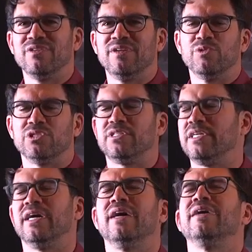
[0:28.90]
It was
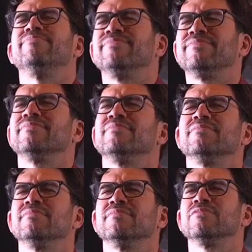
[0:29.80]
the
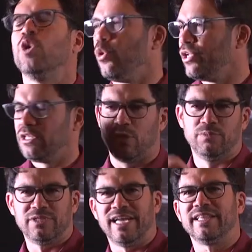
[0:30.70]
Golden
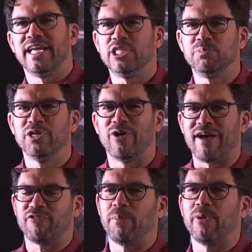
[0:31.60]
Globes at the HBO
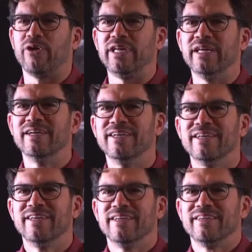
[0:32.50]
after party.
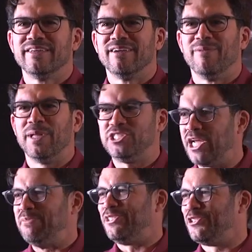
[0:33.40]
I'm like,
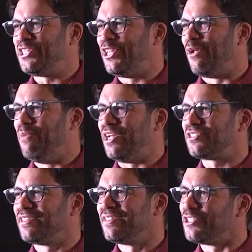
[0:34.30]
James, there's Elon
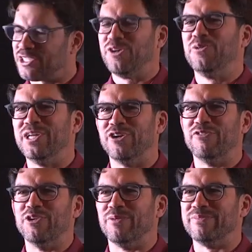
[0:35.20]
Musk. Let's go
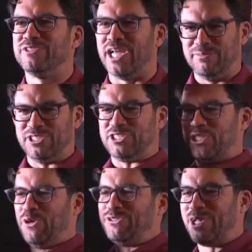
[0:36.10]
interview him. James
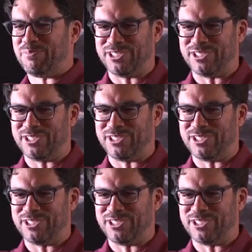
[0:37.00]
just goes up.